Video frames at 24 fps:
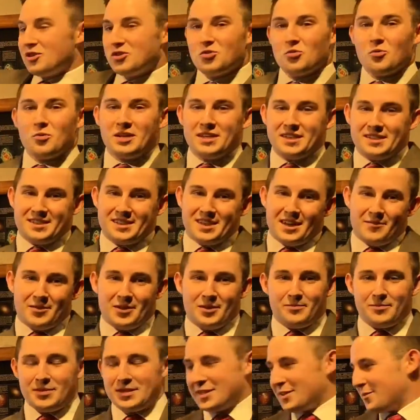27
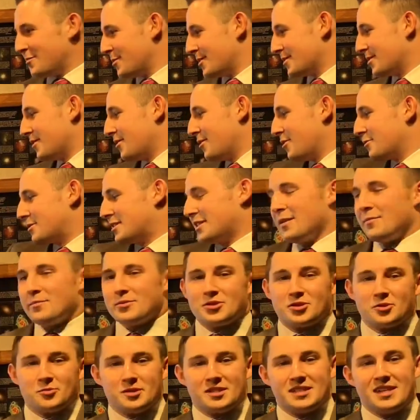in Pittsburgh, and the low
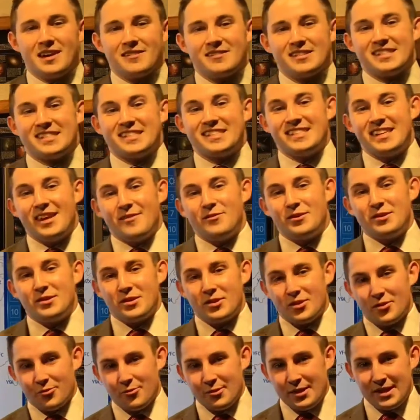temperature was down to 7
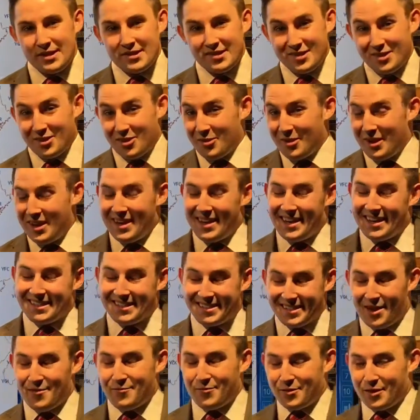degrees, so it's
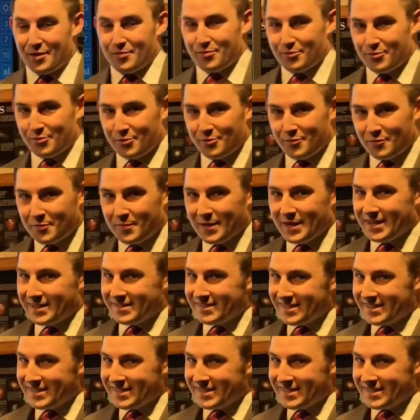definitely improved by at